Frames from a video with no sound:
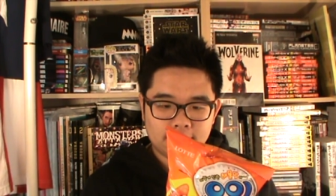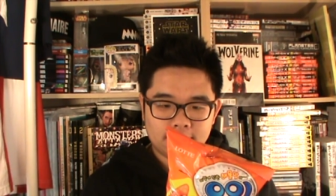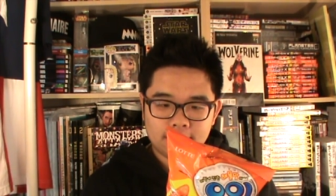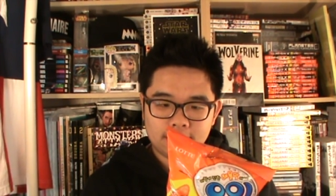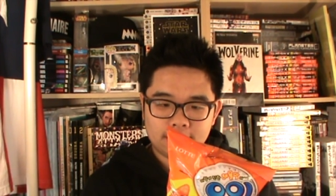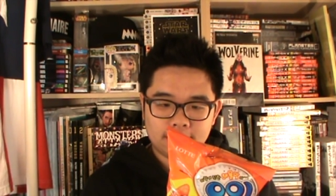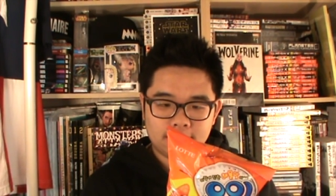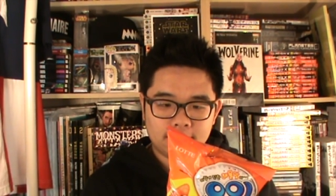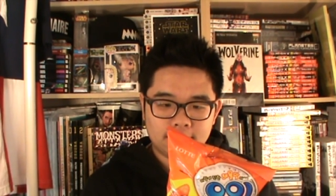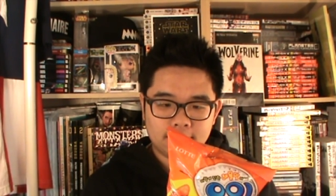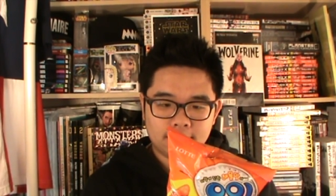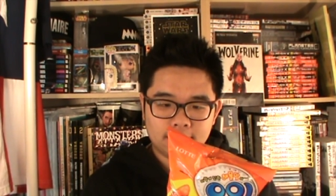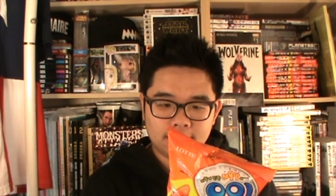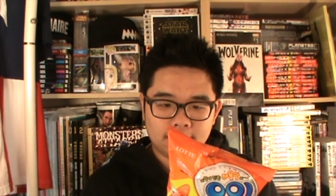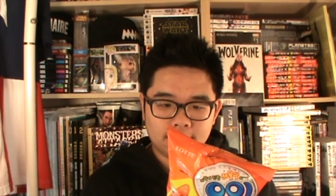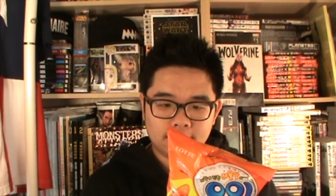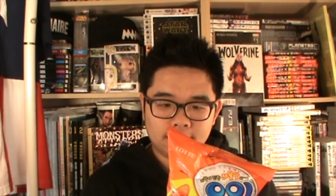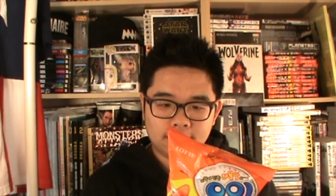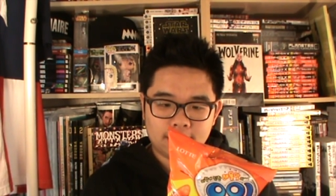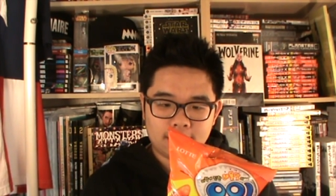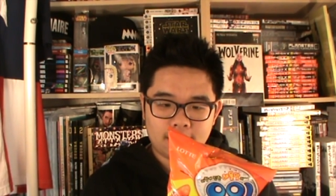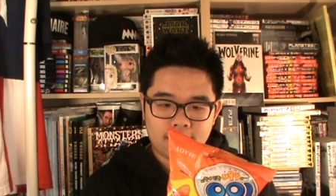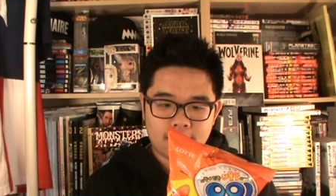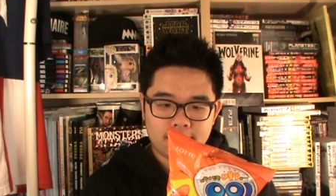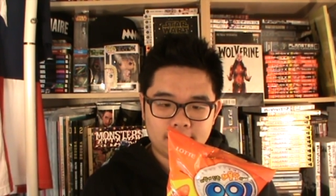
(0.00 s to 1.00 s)
it, it
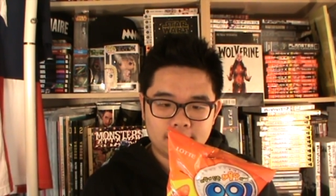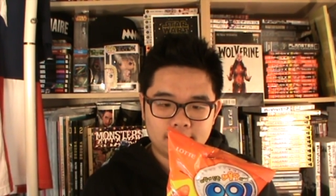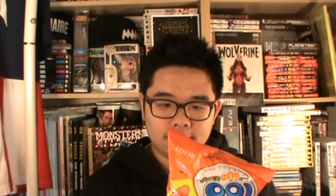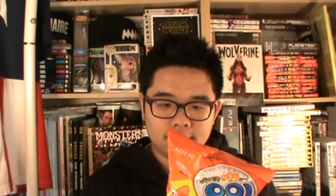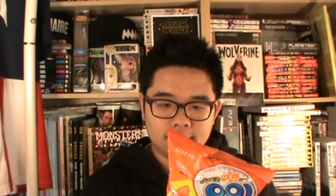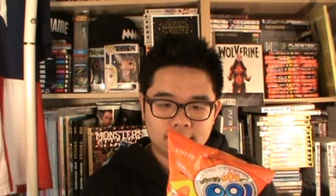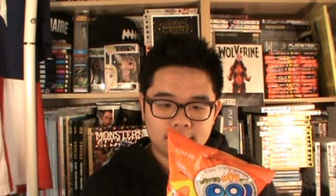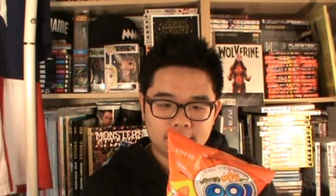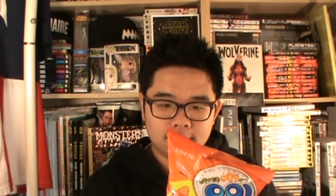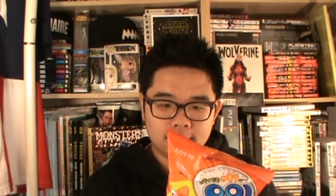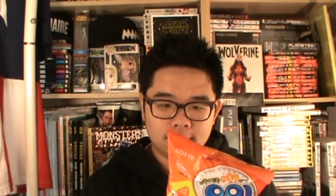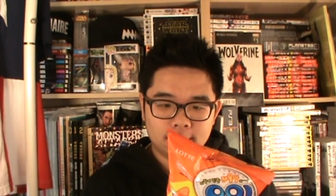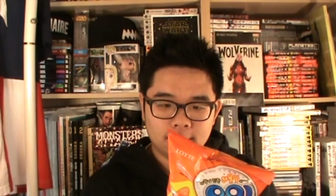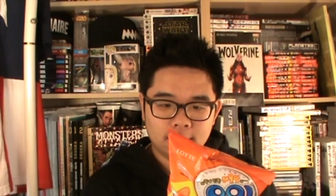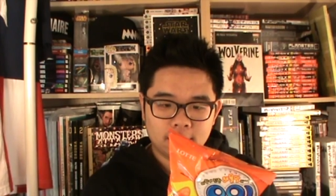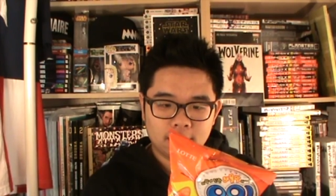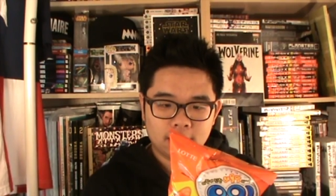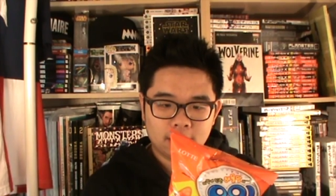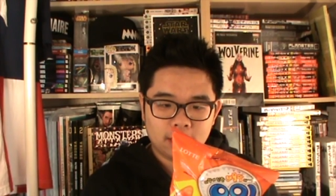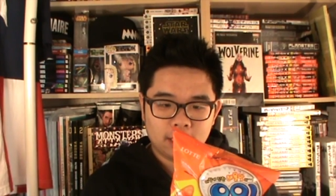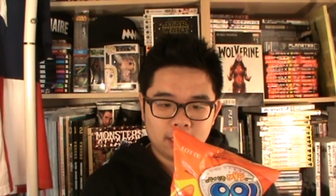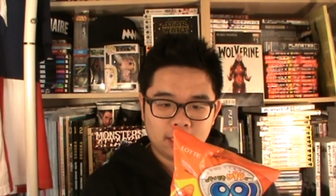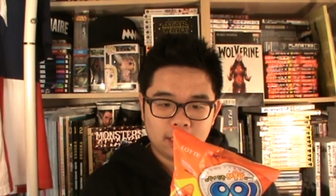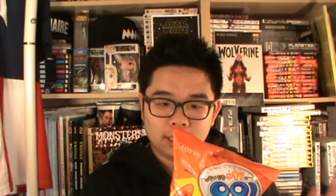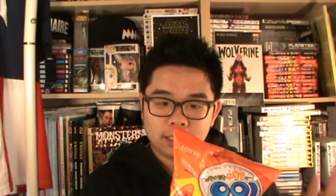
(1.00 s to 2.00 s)
doesn't say.
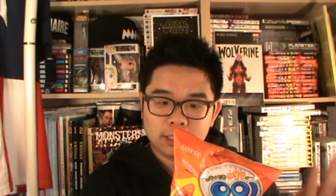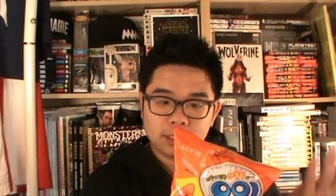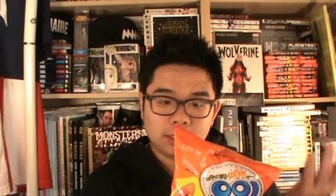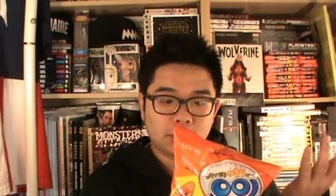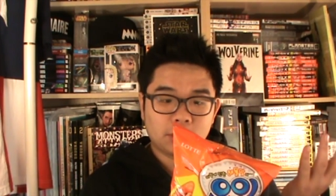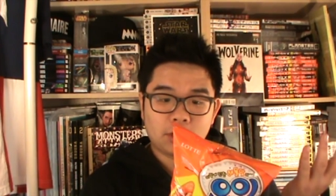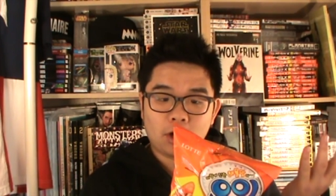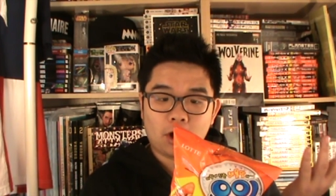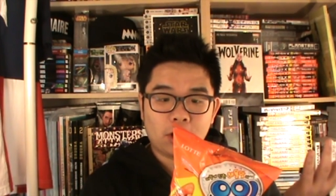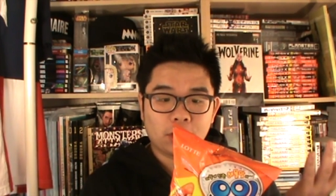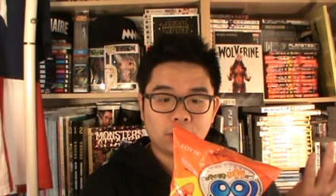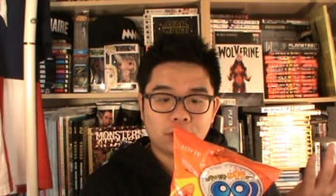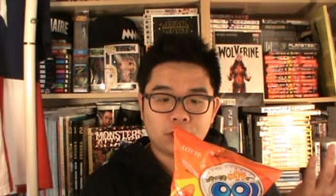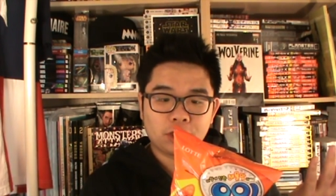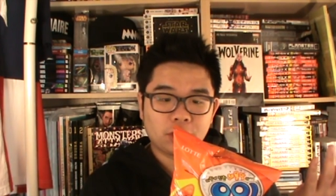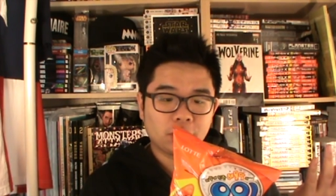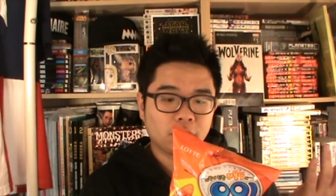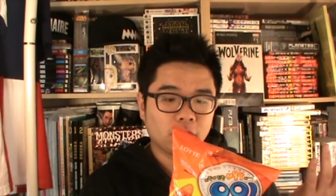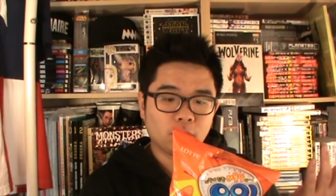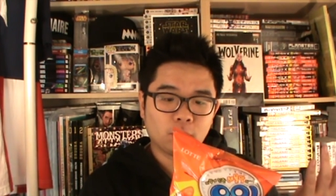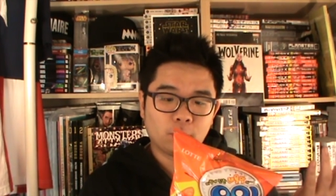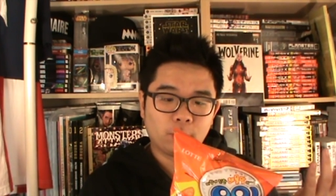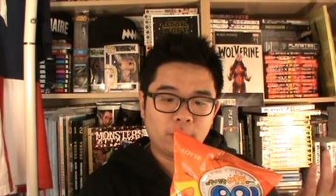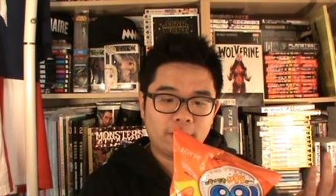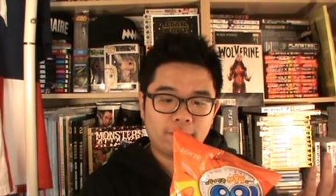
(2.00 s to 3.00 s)
Starch,
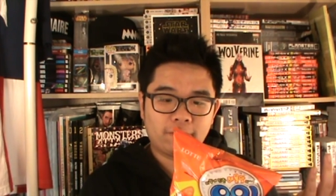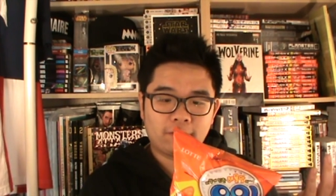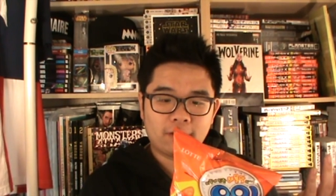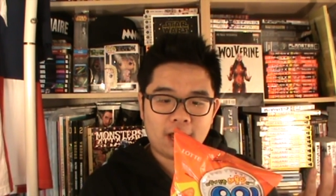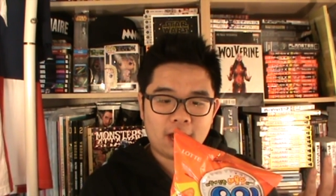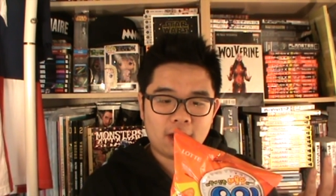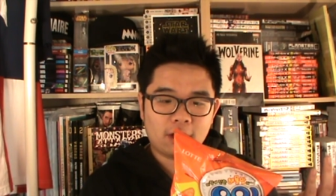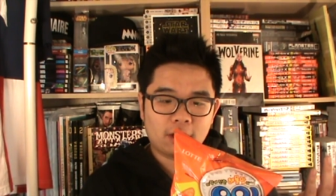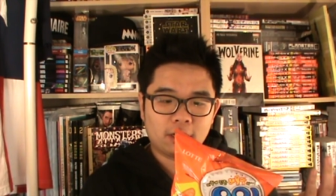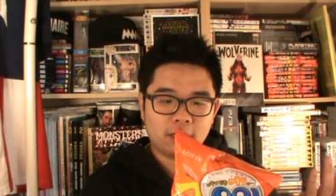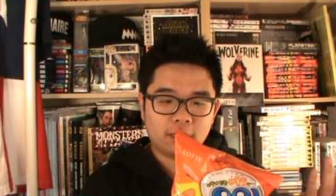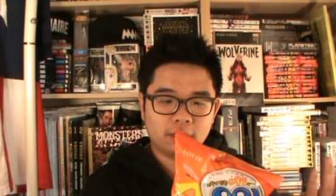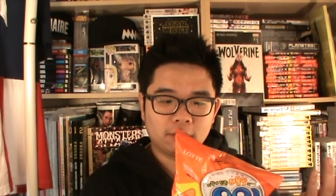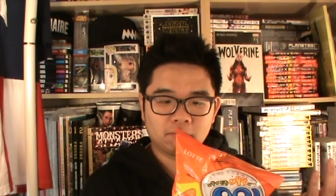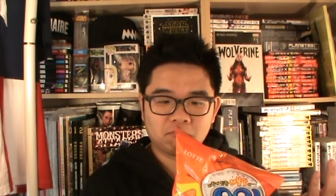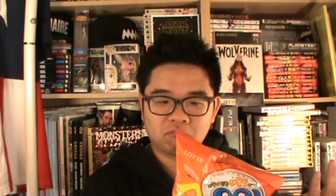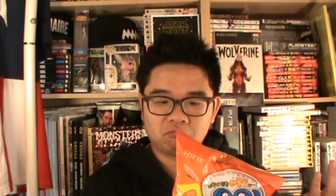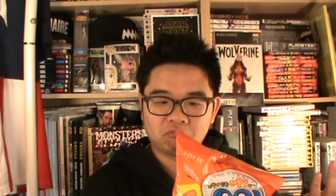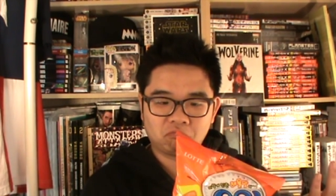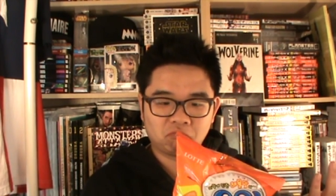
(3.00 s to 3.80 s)
wheat flour,